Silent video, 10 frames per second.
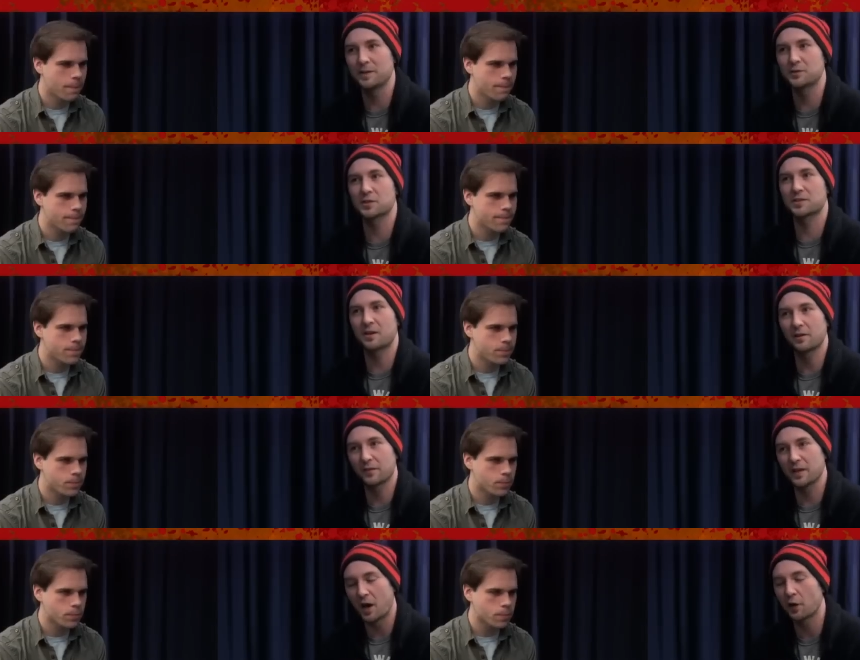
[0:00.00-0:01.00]
Speaker 1: need just
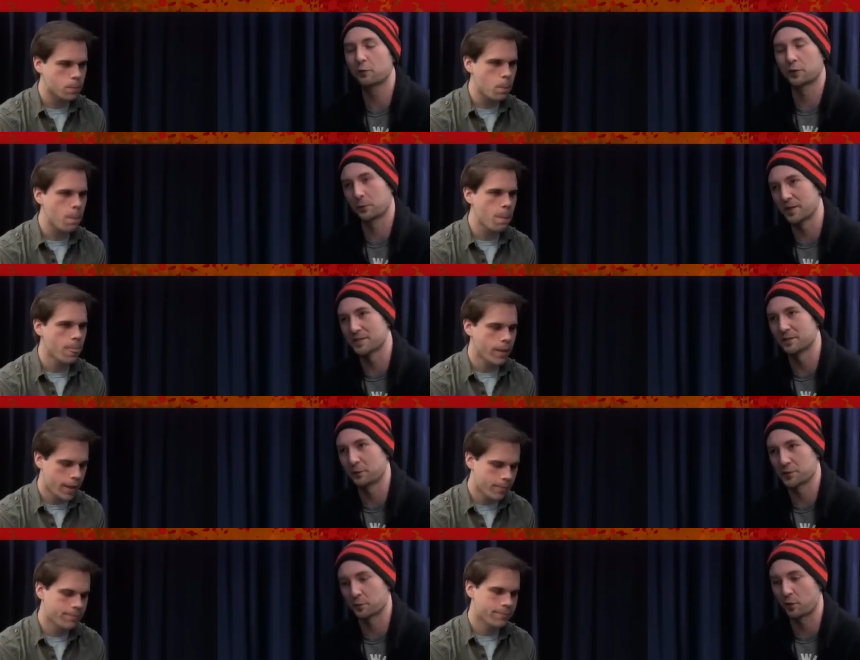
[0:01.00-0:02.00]
the hundredth reason,
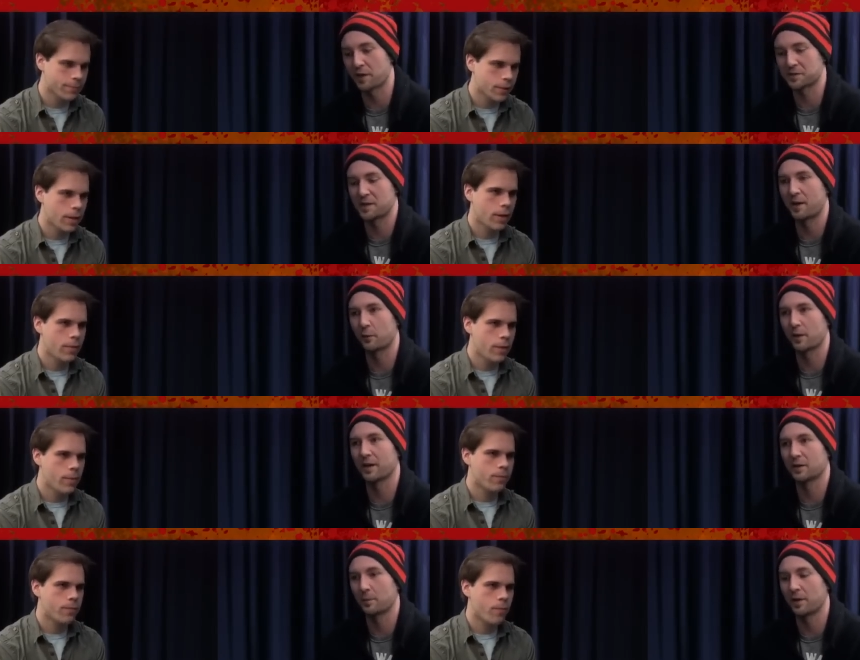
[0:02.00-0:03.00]
Speaker 2: yeah. Griselbrand is not
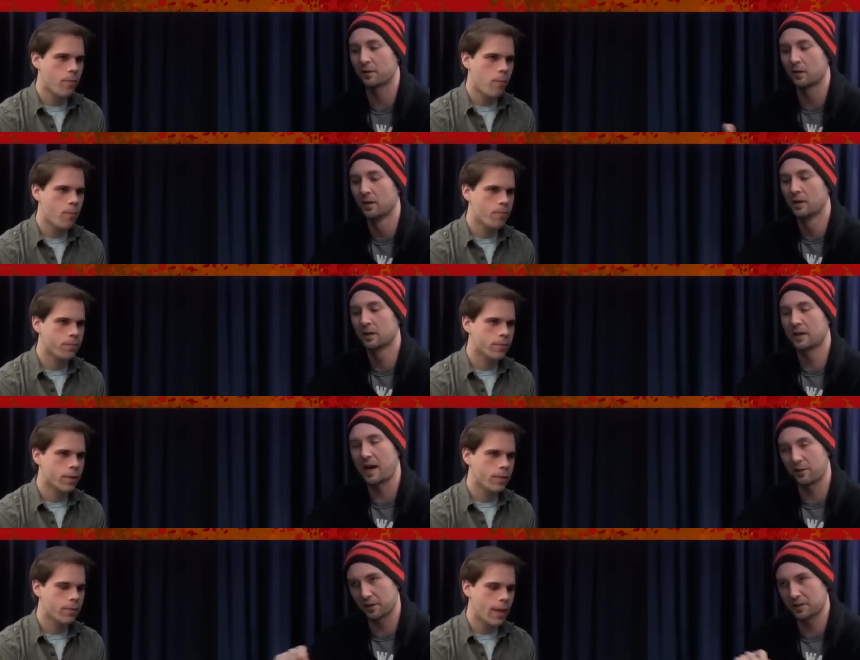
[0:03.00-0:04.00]
okay in Commander.
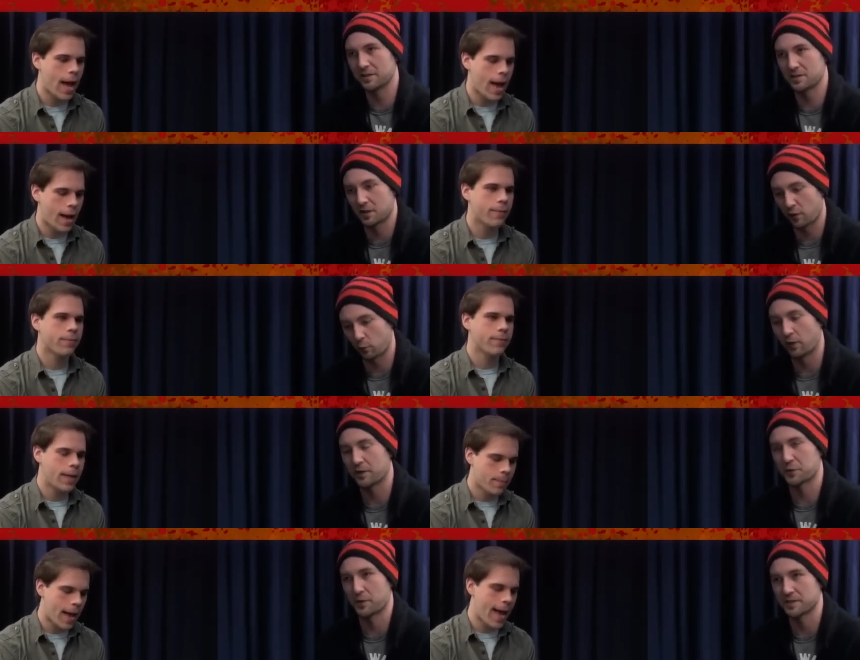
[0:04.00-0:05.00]
Kaalia is another one of
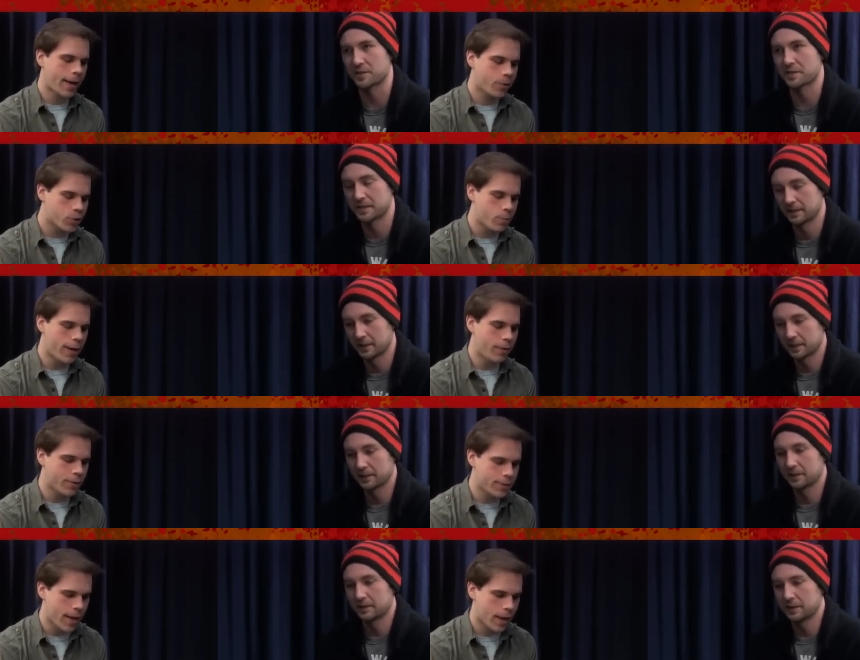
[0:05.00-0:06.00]
these. Yep, I had Griselbrand in
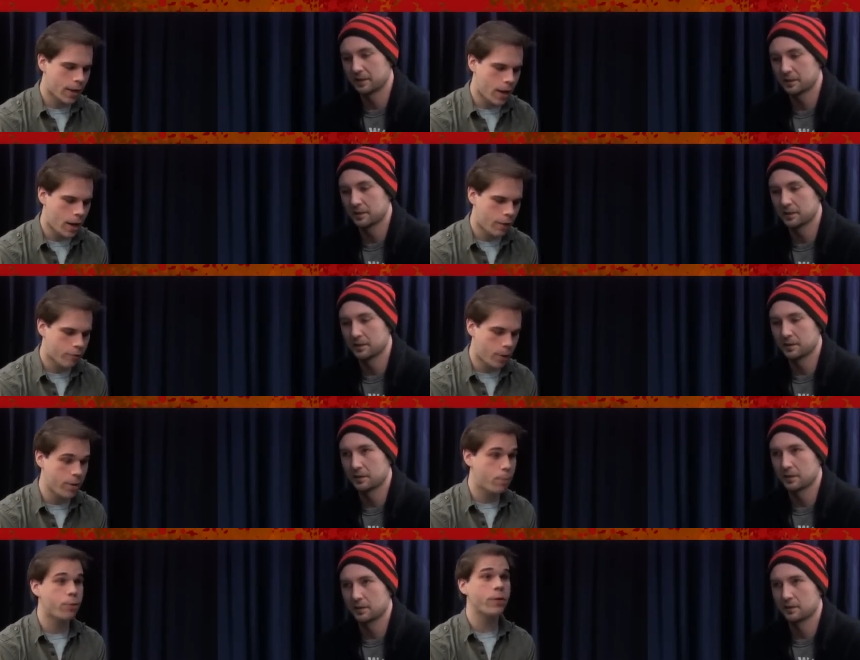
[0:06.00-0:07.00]
this deck uh, from
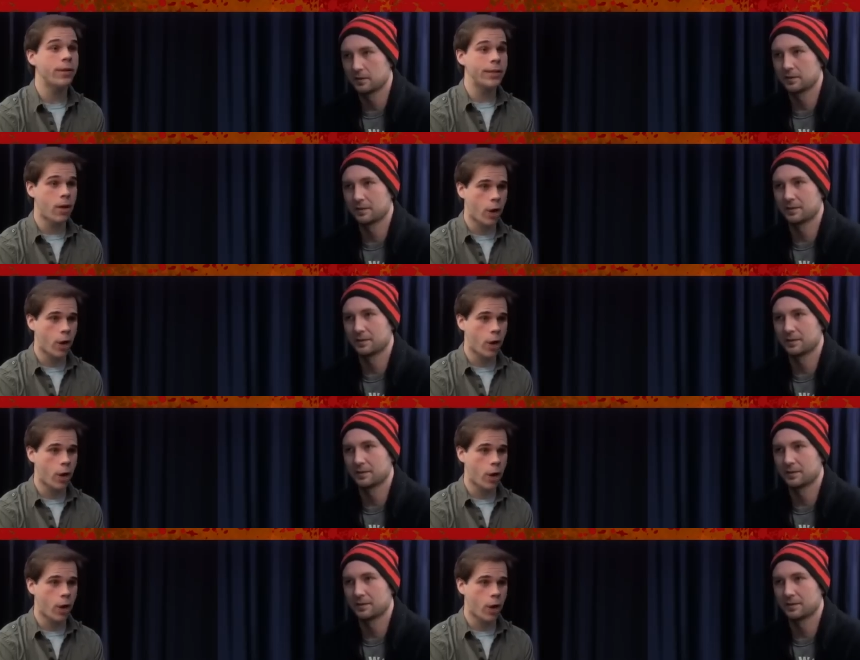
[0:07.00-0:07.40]
the pre-release